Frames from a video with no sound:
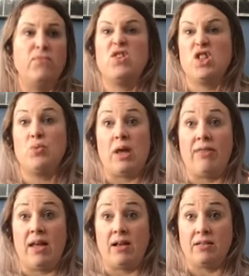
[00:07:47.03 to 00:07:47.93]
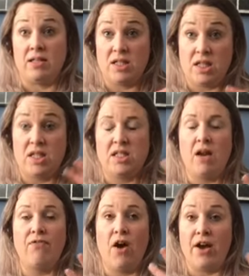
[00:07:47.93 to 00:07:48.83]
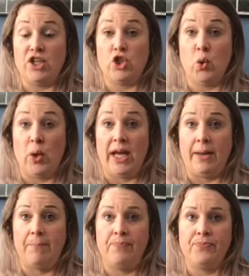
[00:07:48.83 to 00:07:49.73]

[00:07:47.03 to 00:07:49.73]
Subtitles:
the sweet things, the stuff that I enjoy.